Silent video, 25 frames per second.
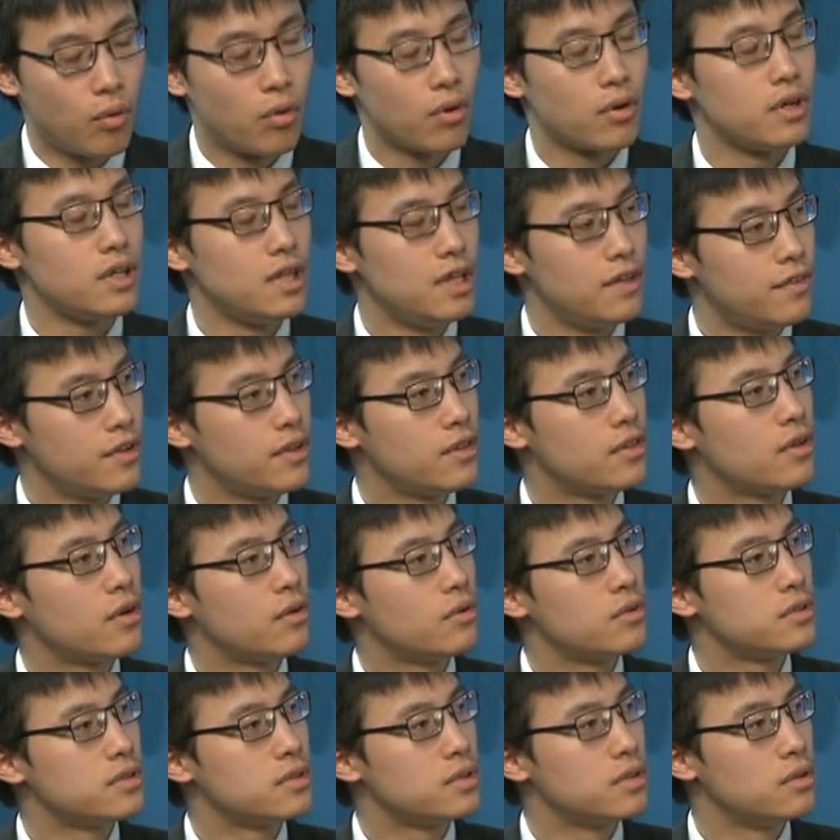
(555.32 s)
Or even
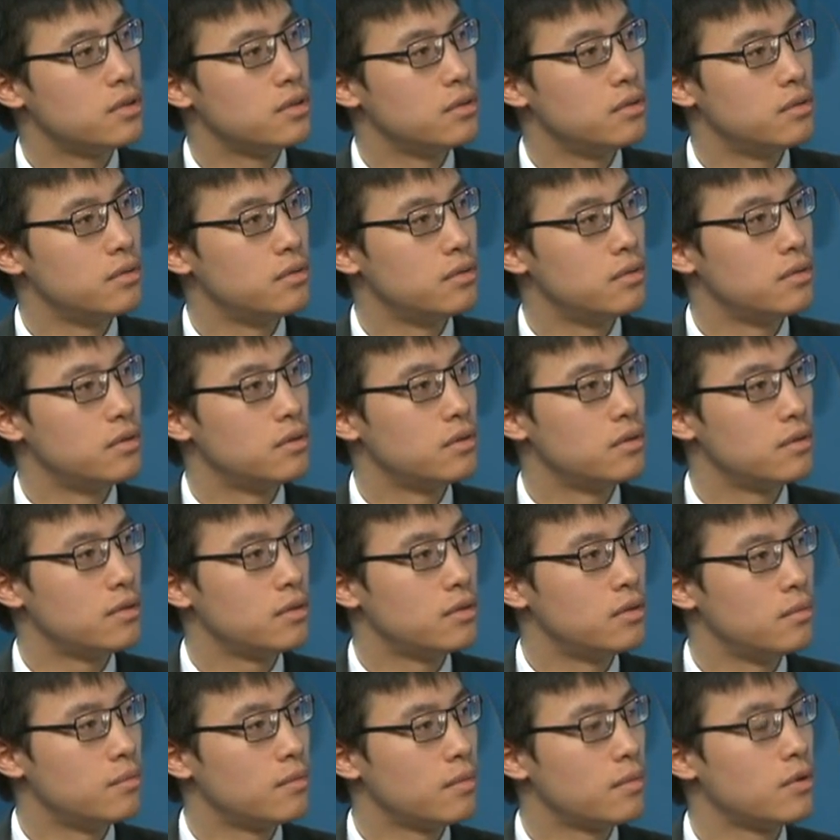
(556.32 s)
those
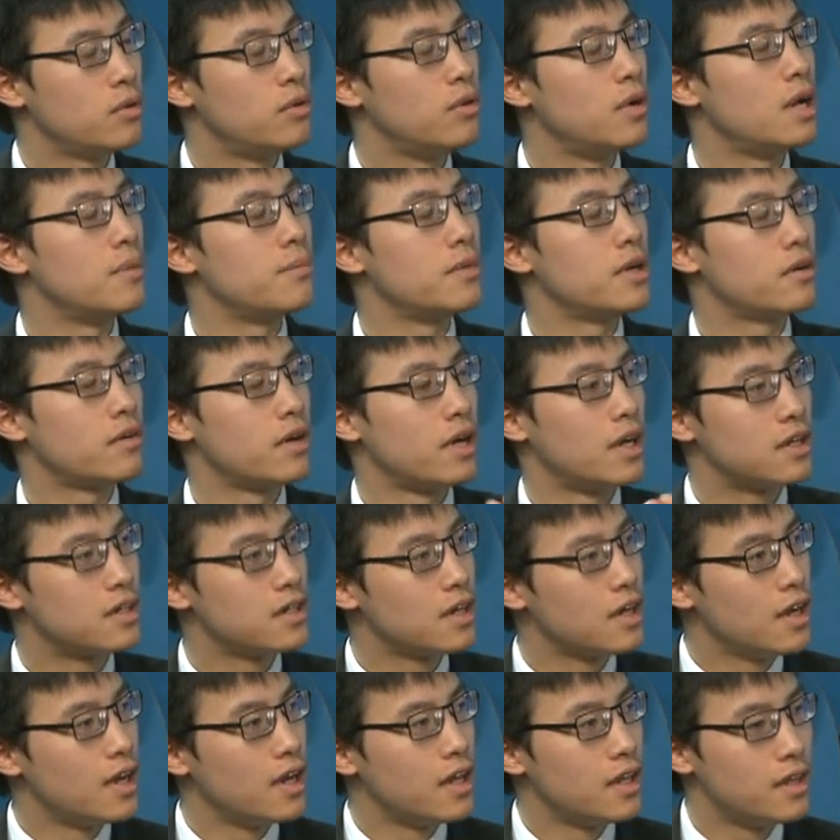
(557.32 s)
who immigrate,
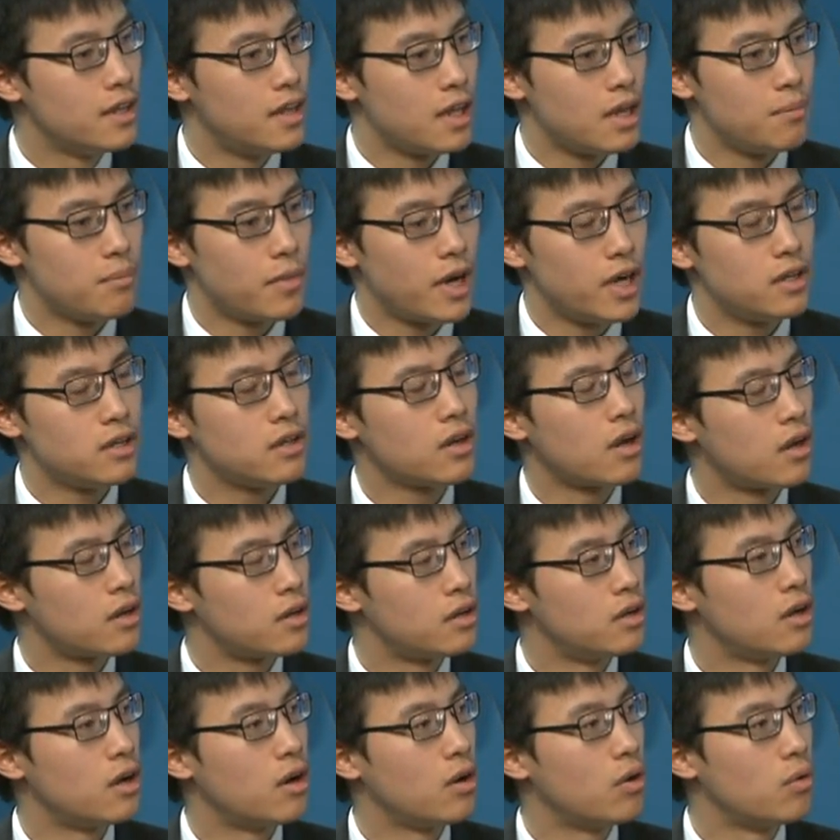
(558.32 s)
they might
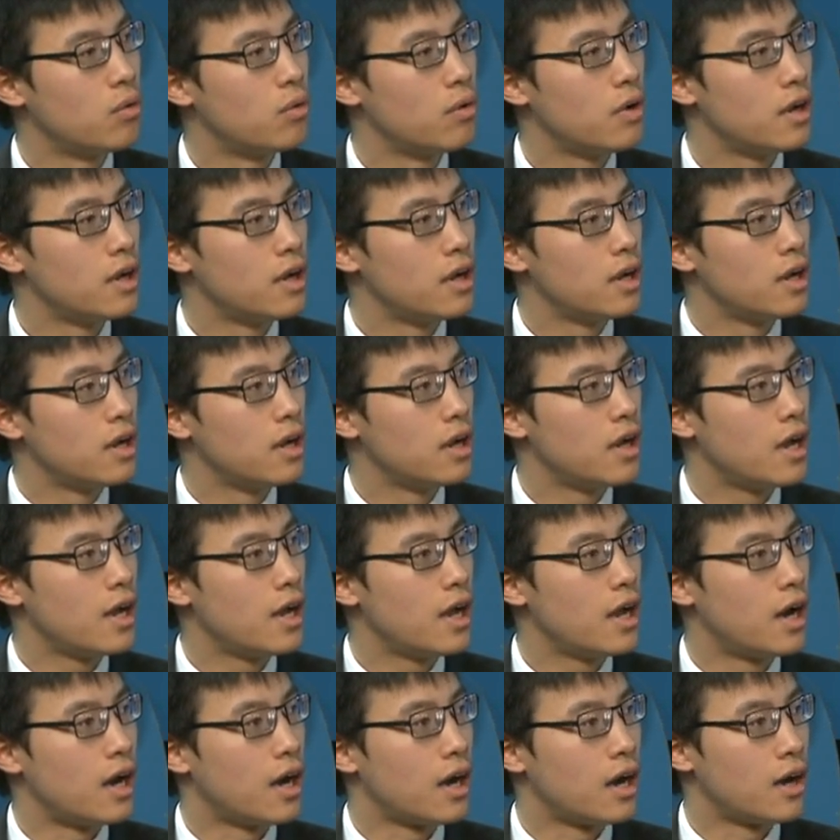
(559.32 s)
not know
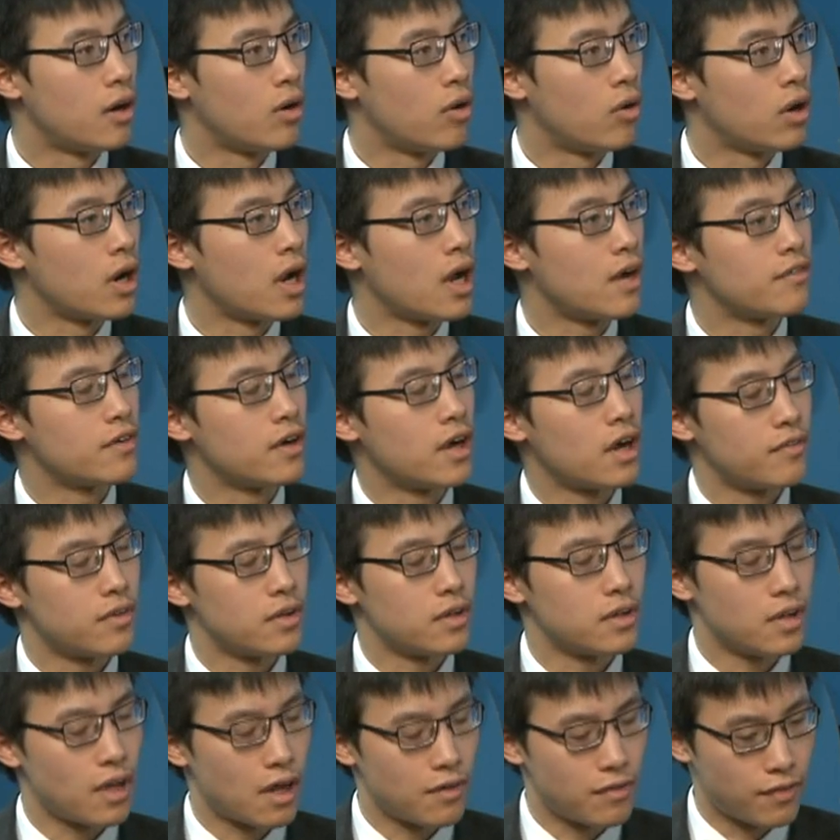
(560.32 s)
or have
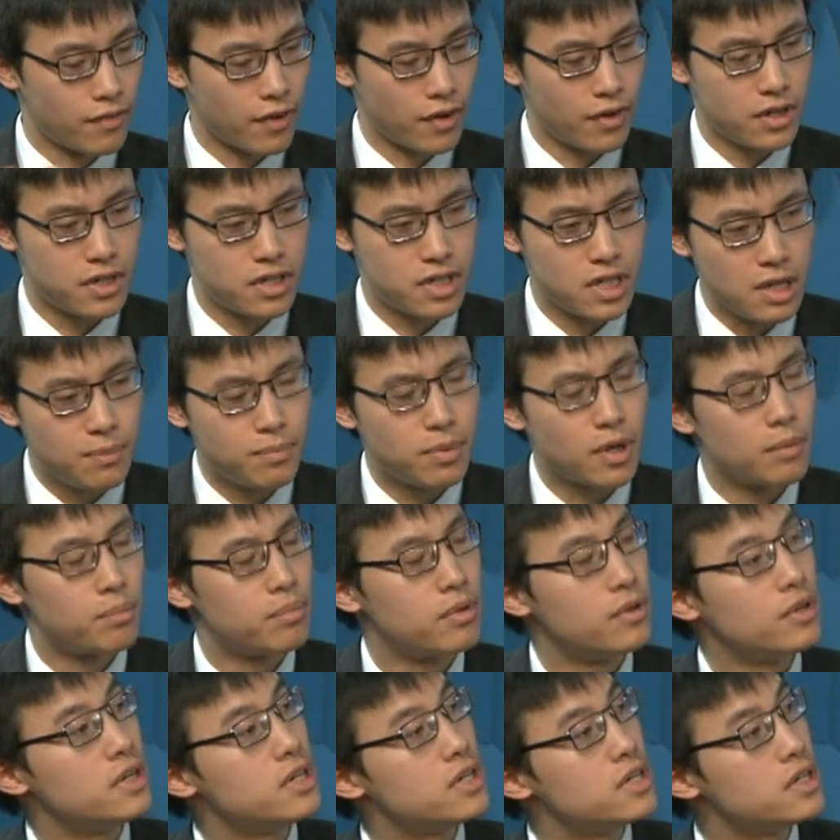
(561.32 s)
a very deep
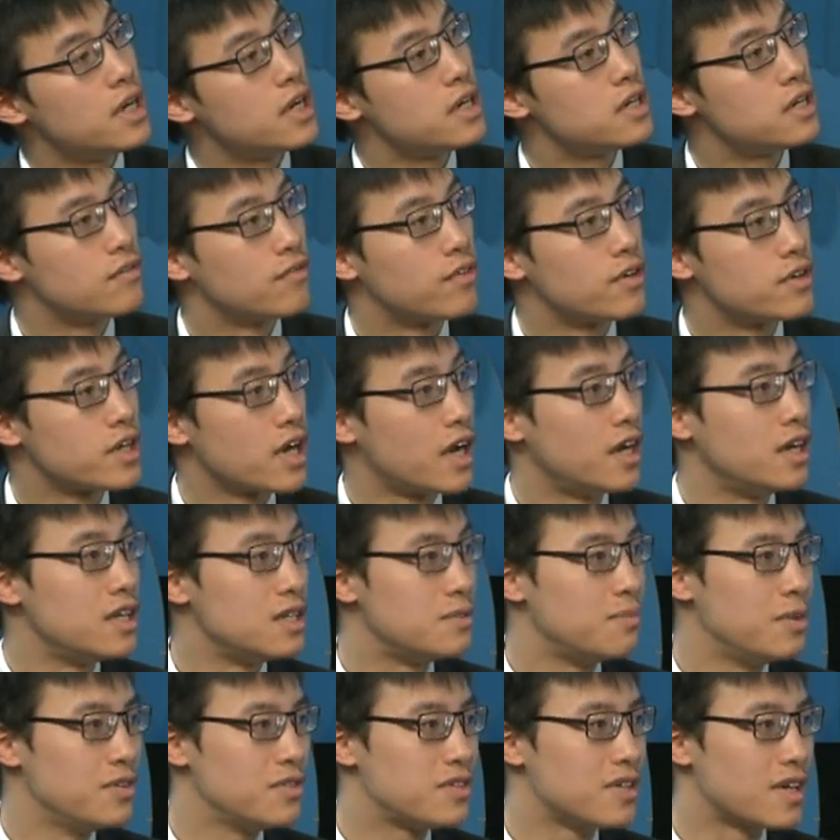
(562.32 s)
appreciation for
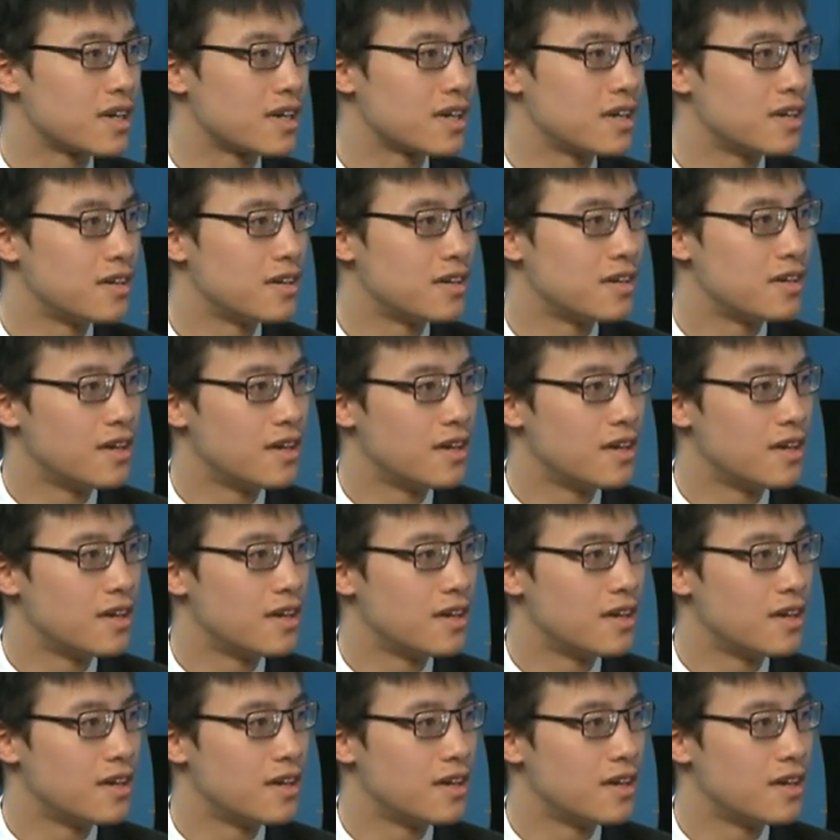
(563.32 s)
Chinese music.